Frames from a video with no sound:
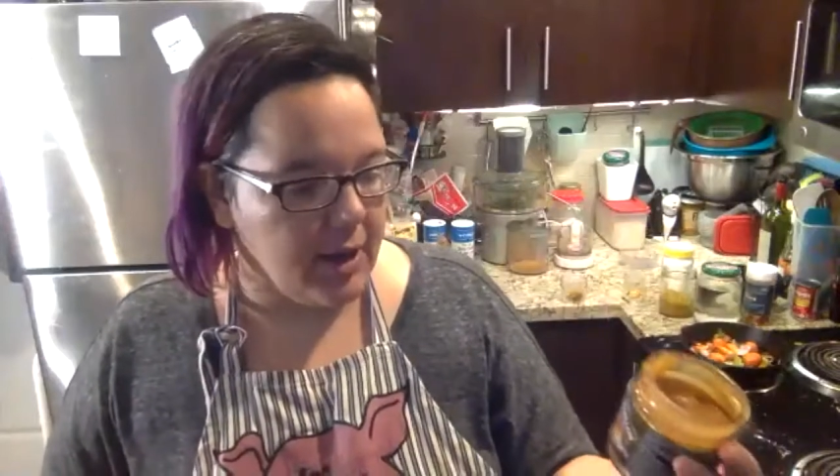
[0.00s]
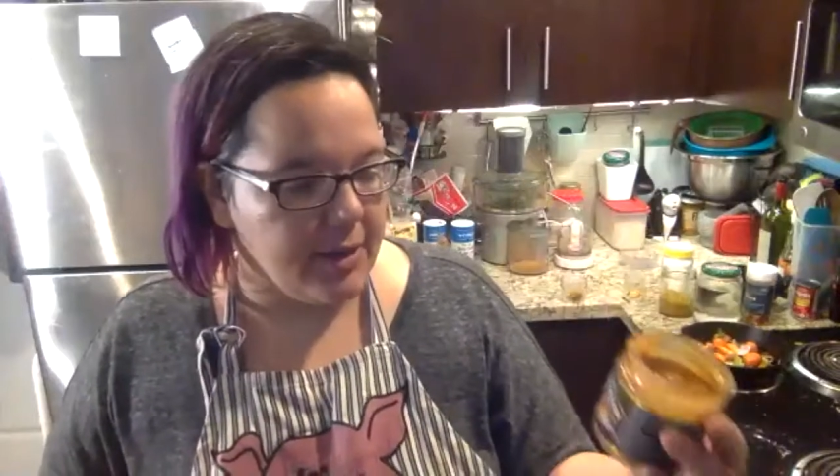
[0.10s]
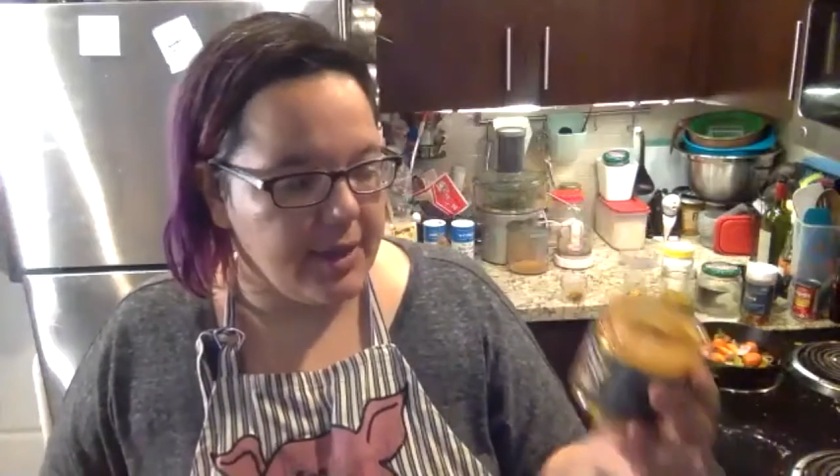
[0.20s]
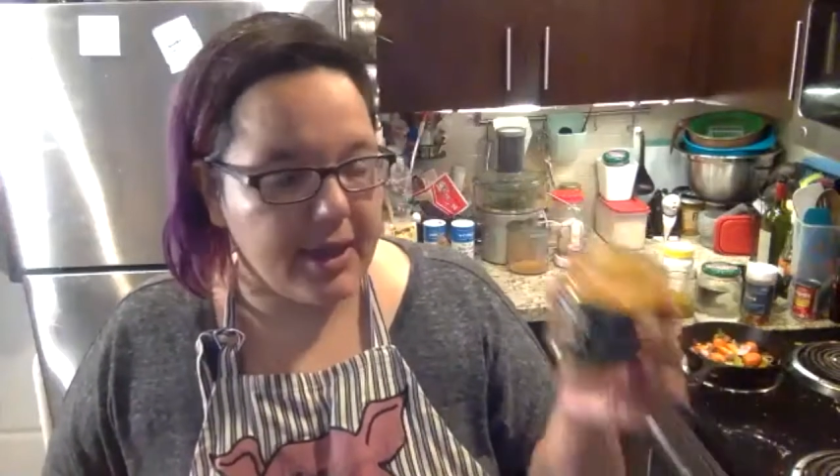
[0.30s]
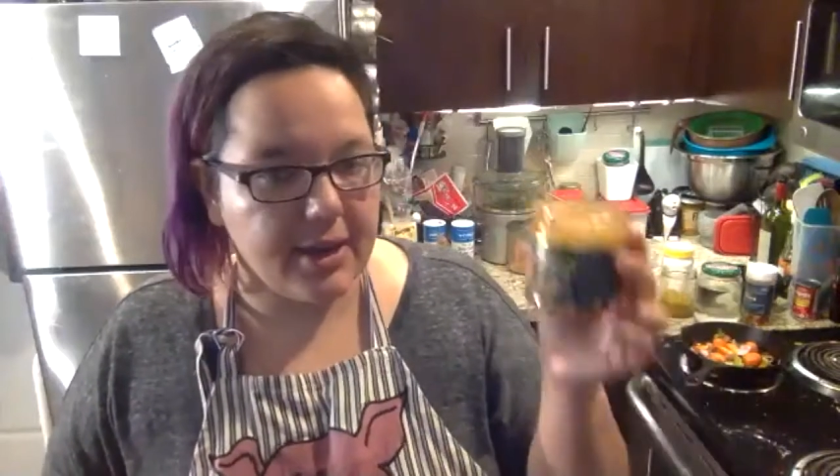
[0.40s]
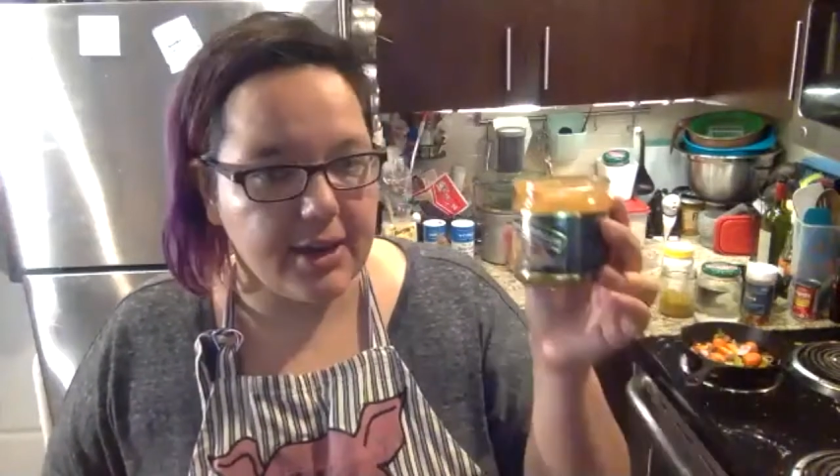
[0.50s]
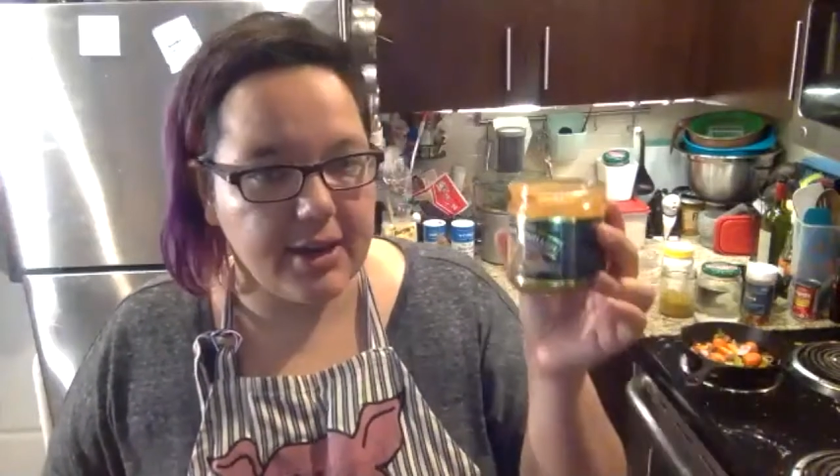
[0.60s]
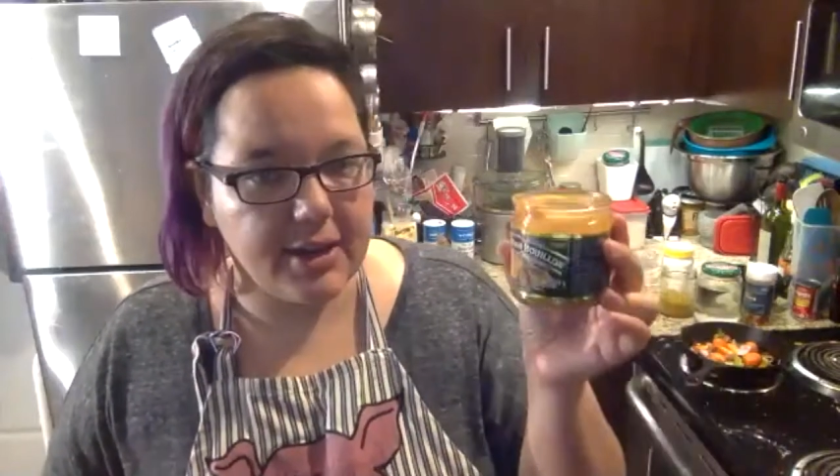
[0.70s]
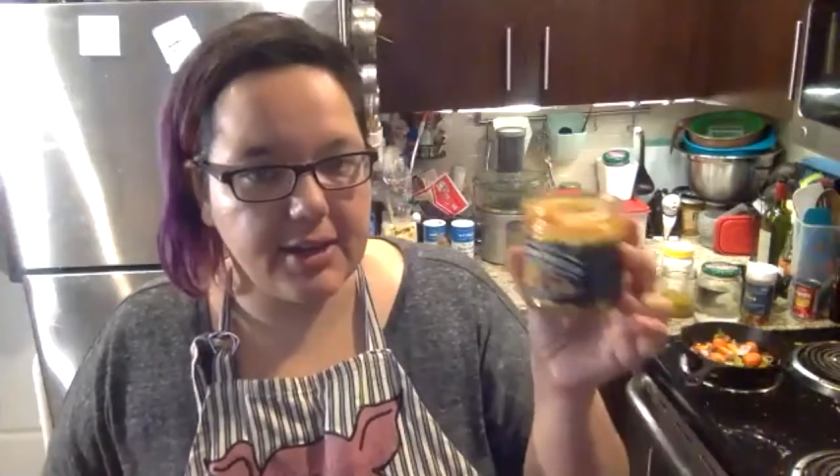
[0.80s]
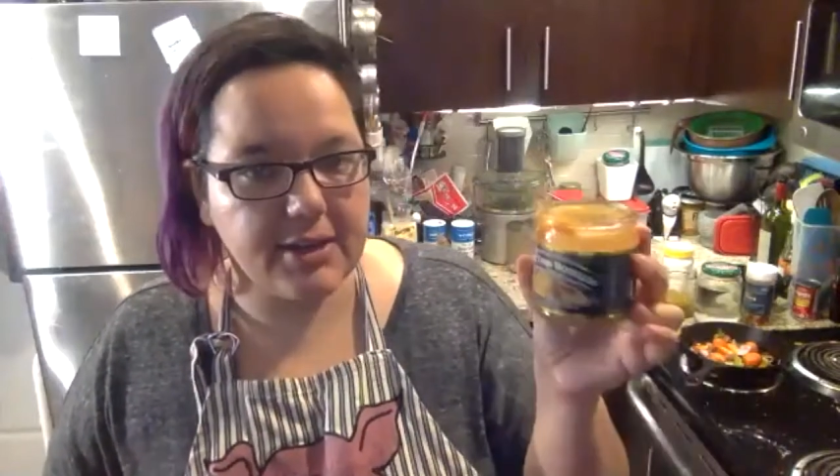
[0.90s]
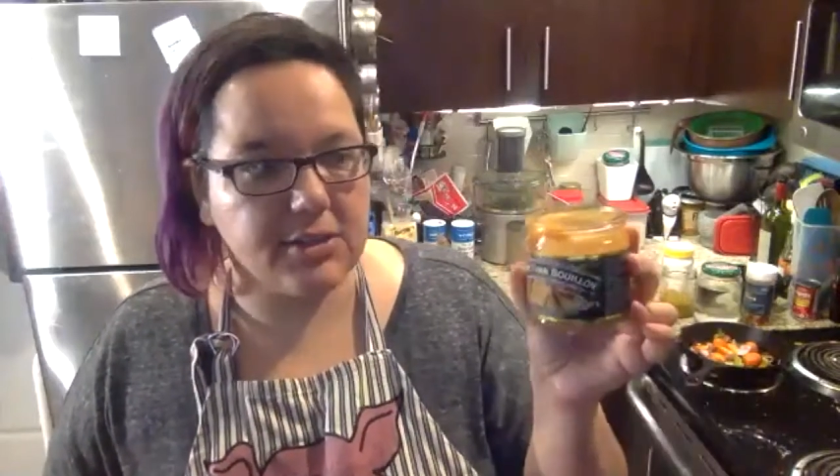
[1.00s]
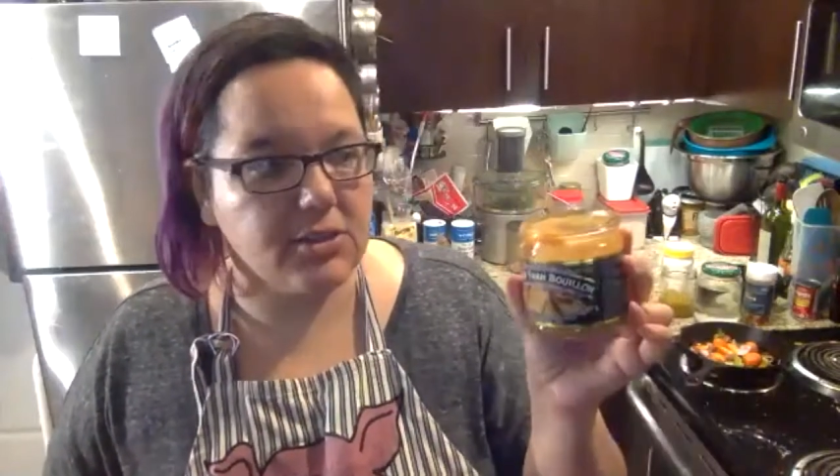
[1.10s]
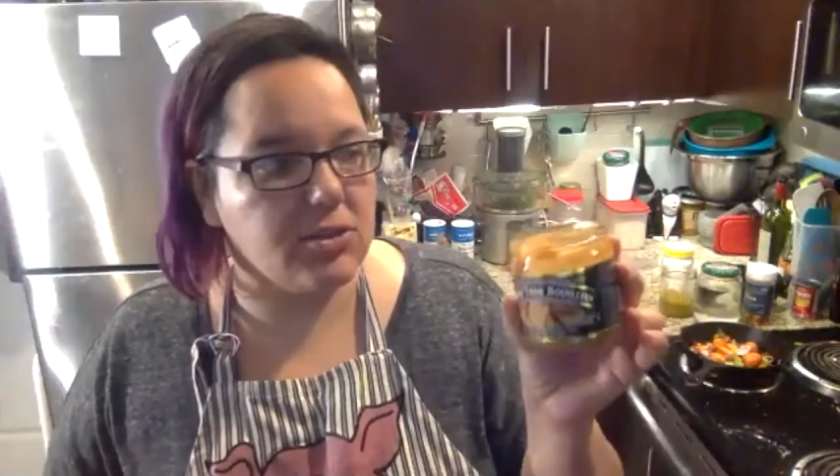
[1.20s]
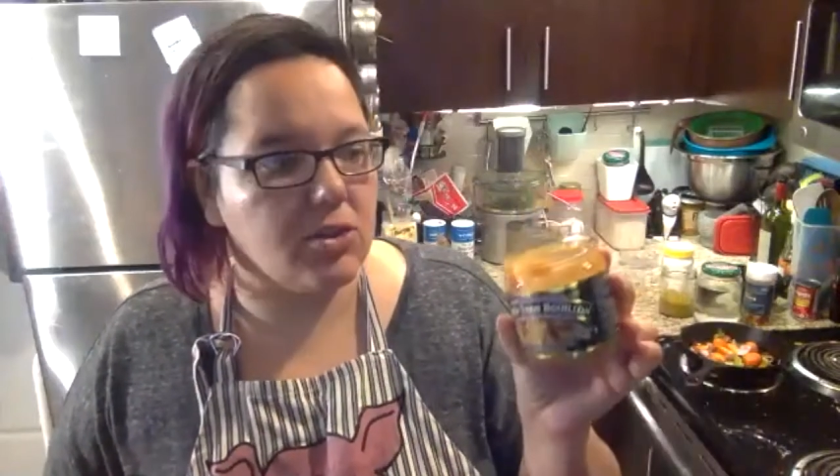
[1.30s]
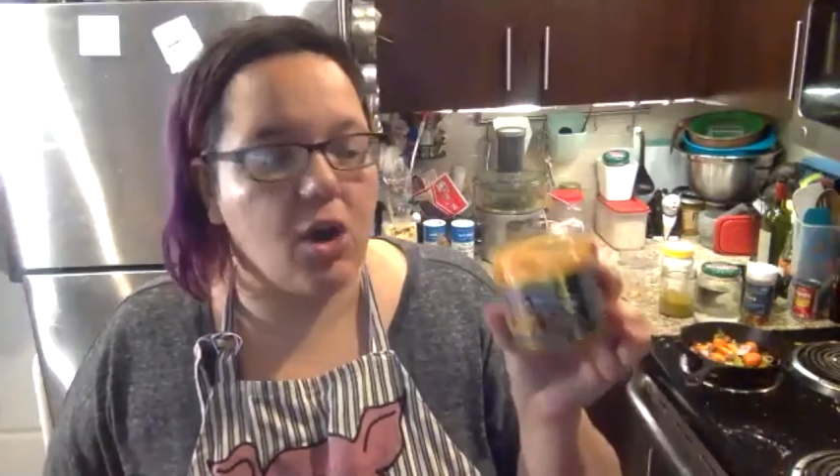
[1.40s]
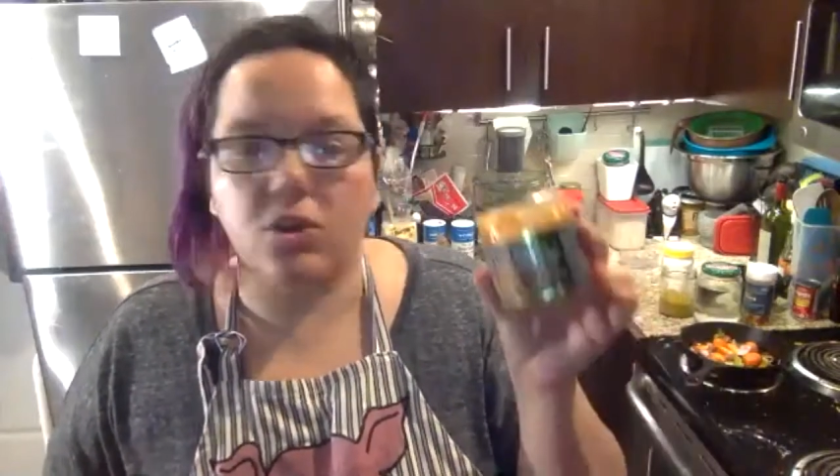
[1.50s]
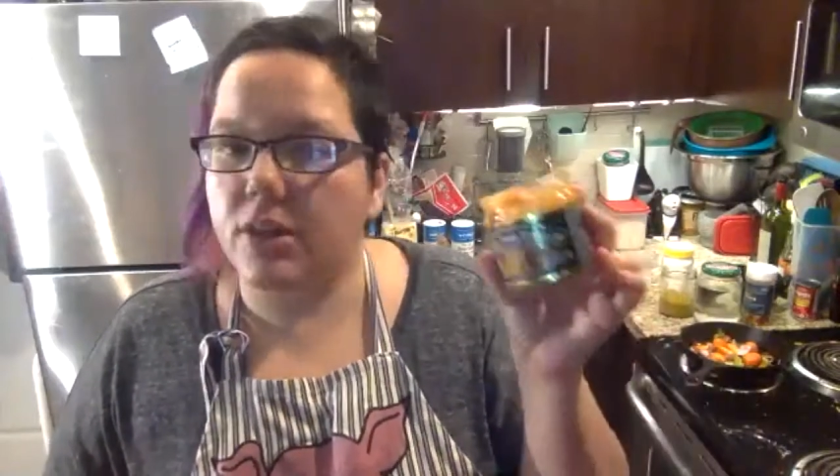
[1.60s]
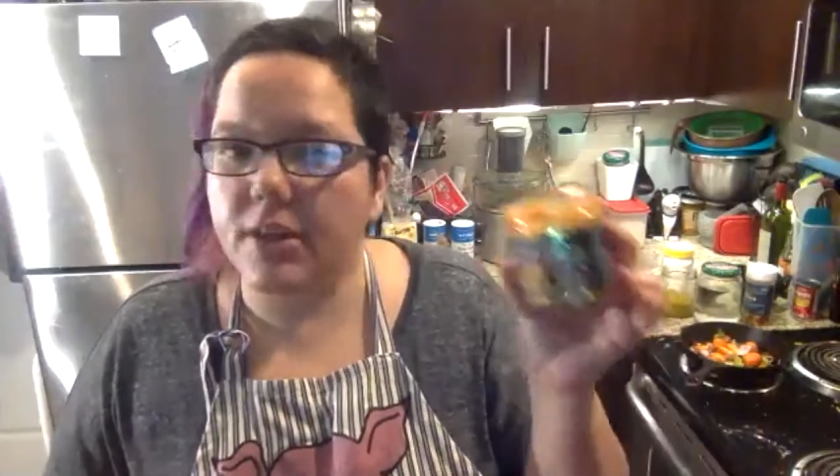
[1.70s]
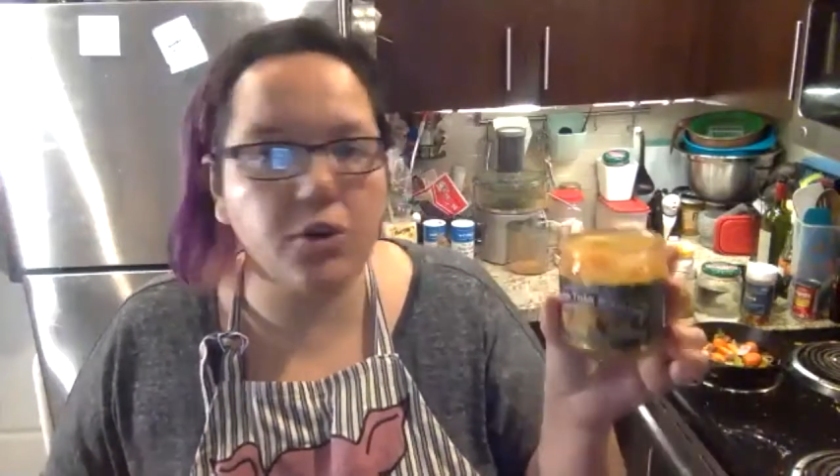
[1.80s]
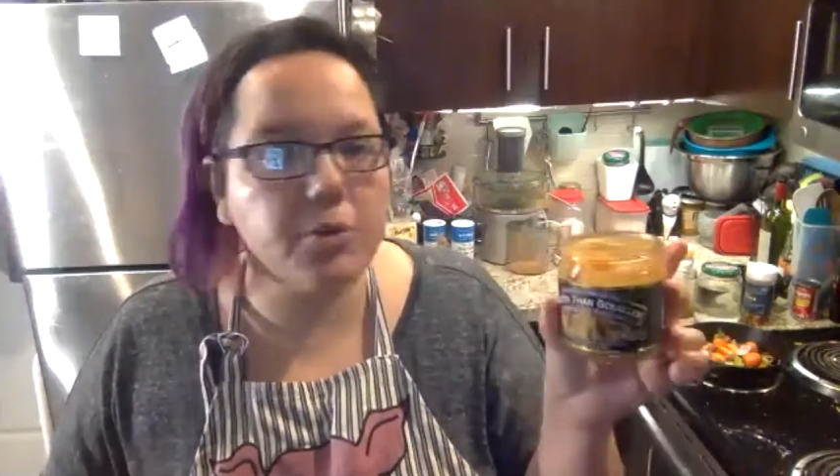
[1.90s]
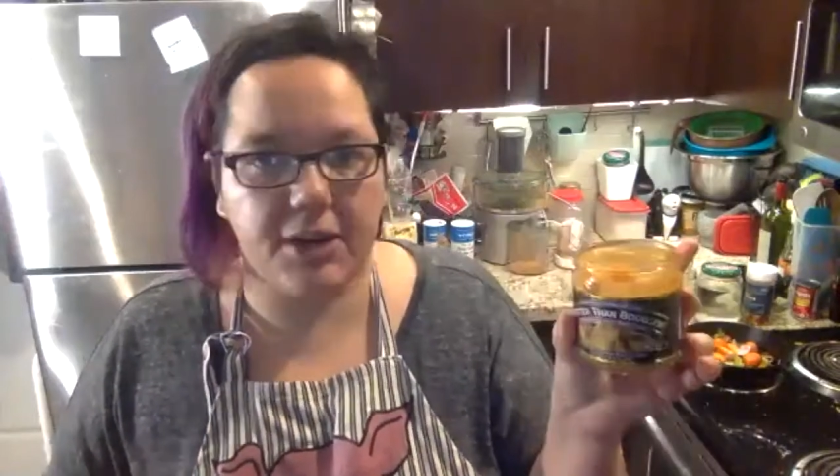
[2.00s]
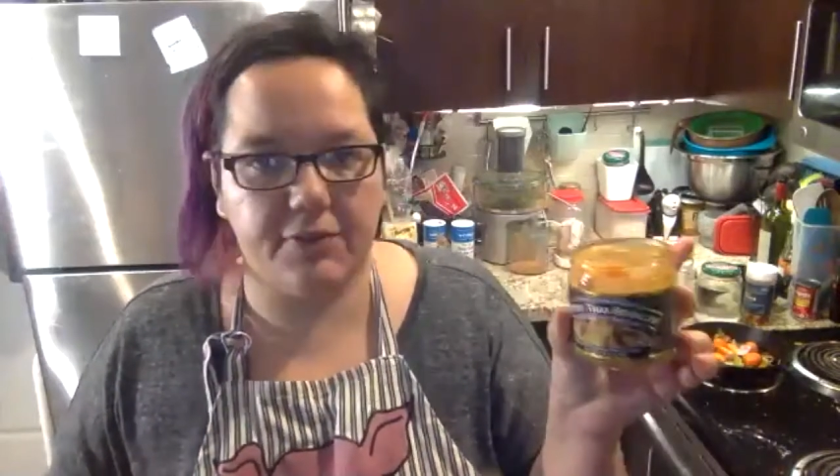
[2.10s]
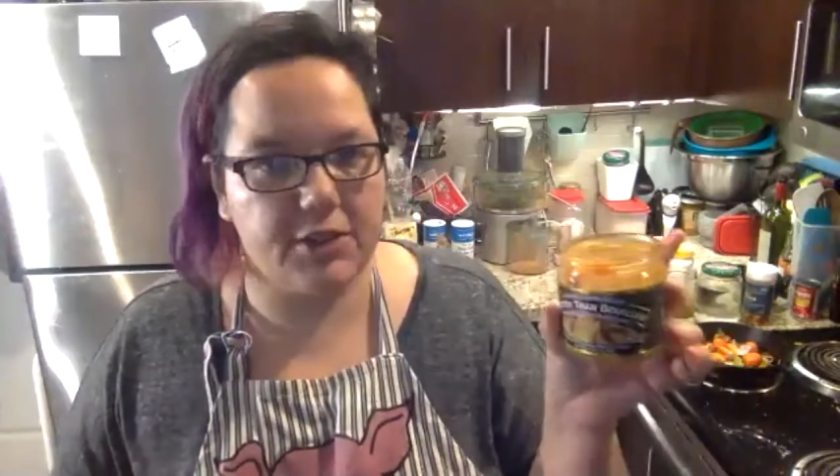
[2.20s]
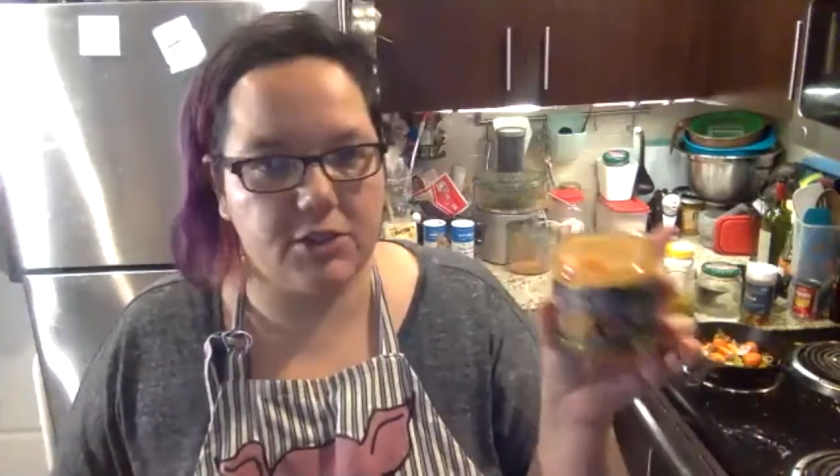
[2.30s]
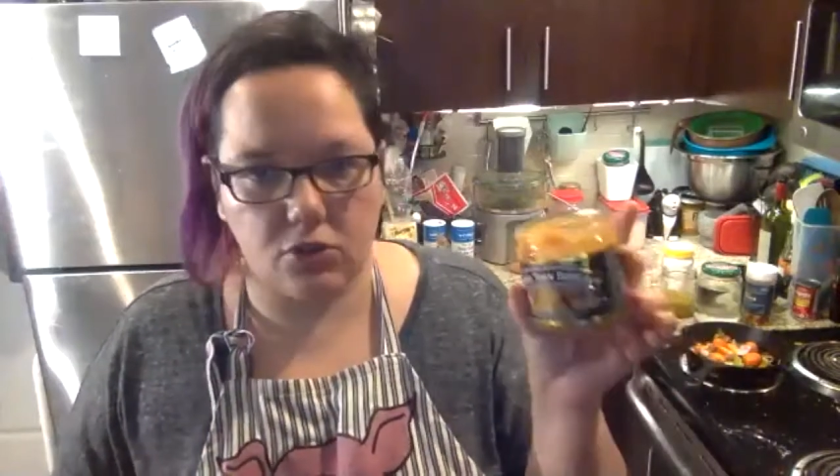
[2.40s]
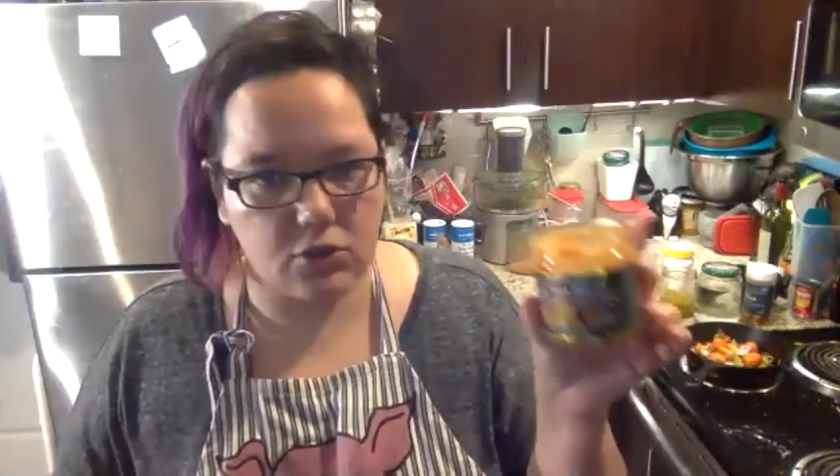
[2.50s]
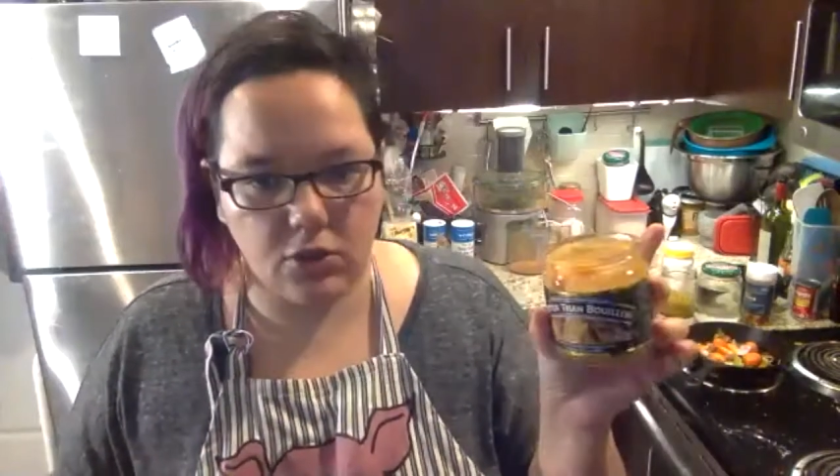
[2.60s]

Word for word: that it is a little bit of this goes a